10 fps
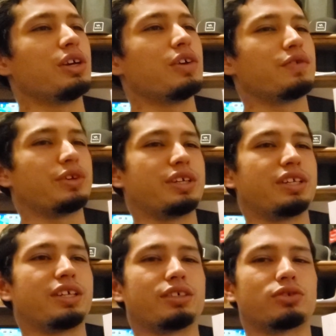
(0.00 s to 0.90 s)
If you're
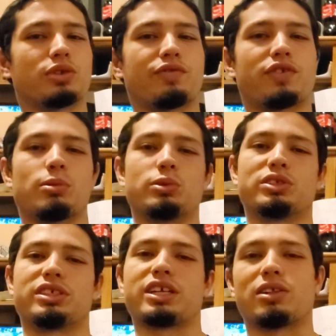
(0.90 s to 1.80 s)
eating
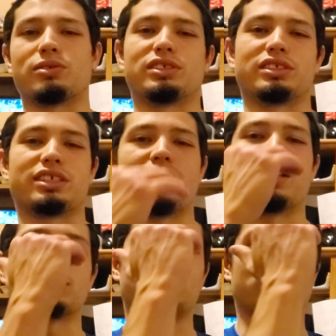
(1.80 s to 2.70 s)
2,500 calories a day,
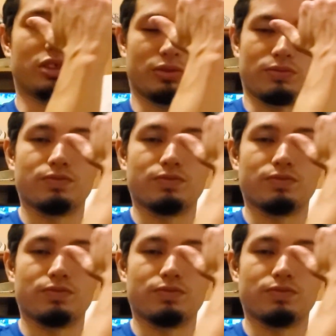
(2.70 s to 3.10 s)
that's what you're